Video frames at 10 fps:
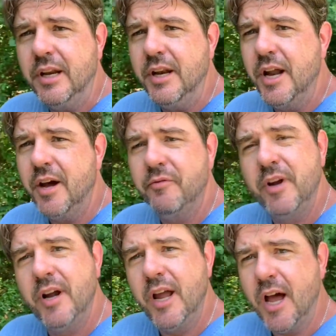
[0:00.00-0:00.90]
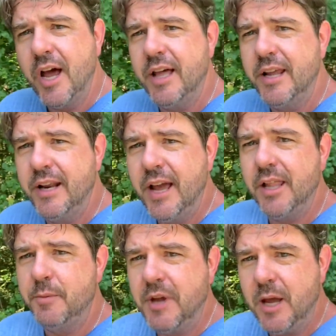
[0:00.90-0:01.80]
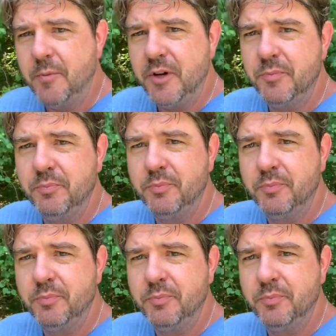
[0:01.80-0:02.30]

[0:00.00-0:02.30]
not very hot in Alabama